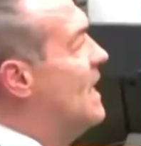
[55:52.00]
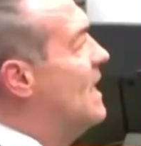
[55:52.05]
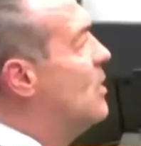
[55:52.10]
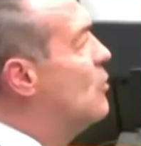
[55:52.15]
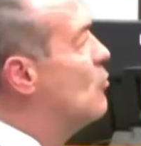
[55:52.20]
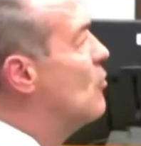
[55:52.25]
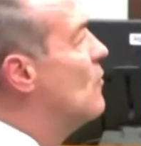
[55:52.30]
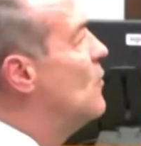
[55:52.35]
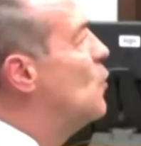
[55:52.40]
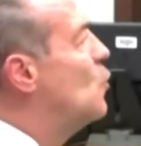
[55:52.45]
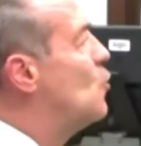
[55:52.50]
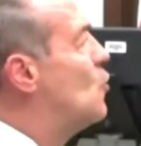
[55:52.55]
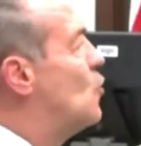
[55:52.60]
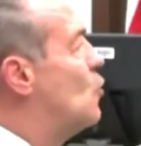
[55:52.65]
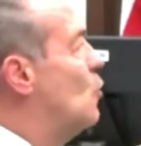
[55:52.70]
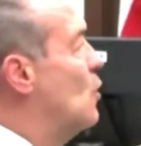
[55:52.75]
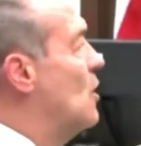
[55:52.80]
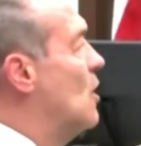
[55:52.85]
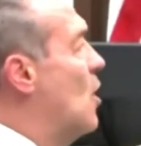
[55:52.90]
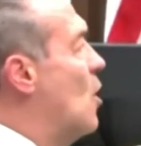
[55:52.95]
either of you
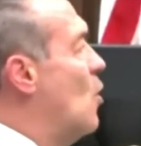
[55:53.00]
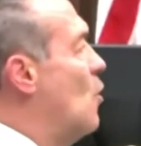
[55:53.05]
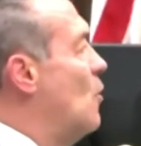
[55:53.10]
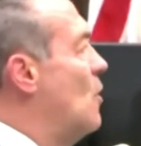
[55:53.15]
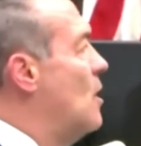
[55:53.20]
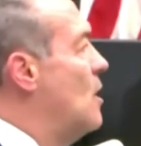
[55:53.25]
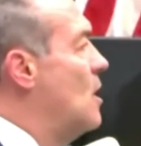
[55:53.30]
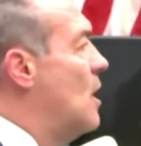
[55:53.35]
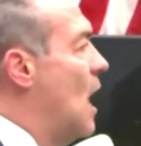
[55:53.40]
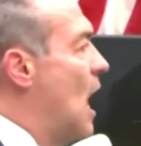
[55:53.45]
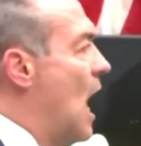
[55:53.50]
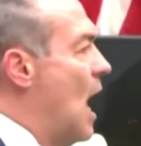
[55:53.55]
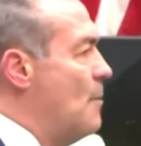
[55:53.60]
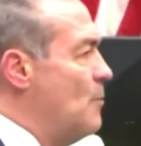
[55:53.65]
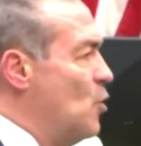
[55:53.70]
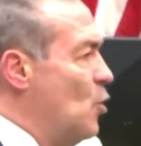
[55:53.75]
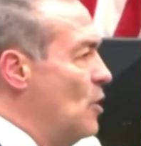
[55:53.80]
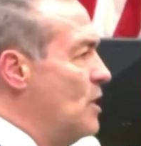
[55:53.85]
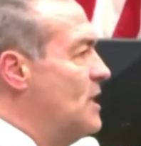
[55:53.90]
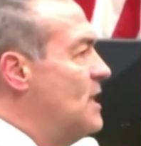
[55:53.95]
two alone,
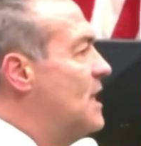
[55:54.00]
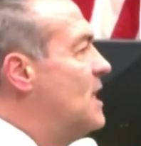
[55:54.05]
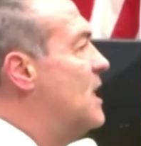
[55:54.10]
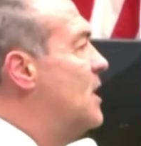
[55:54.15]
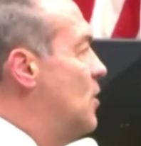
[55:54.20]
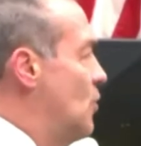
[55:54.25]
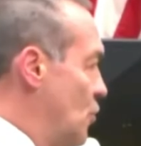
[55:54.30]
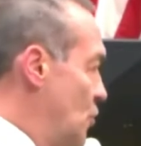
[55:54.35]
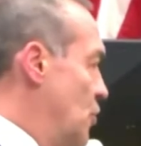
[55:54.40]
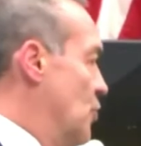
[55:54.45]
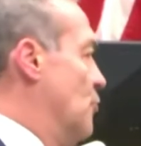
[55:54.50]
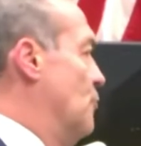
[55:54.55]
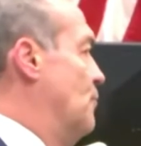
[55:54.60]
I'm going to kill you.